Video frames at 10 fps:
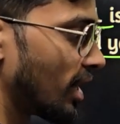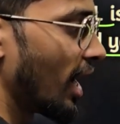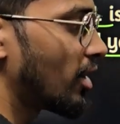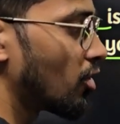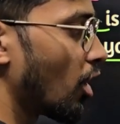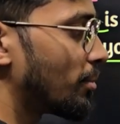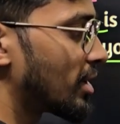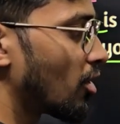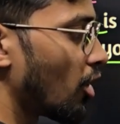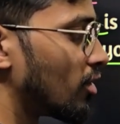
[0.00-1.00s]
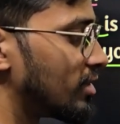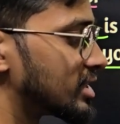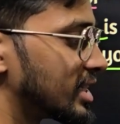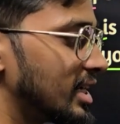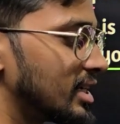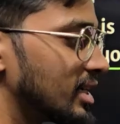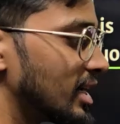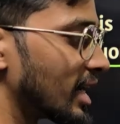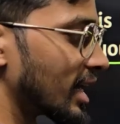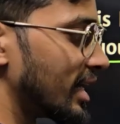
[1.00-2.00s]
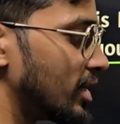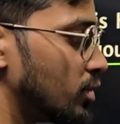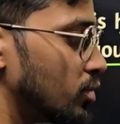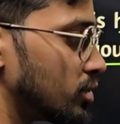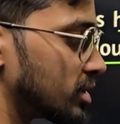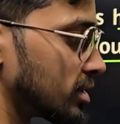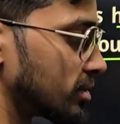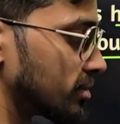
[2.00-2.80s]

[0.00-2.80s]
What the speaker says: and non-metal always get reduced.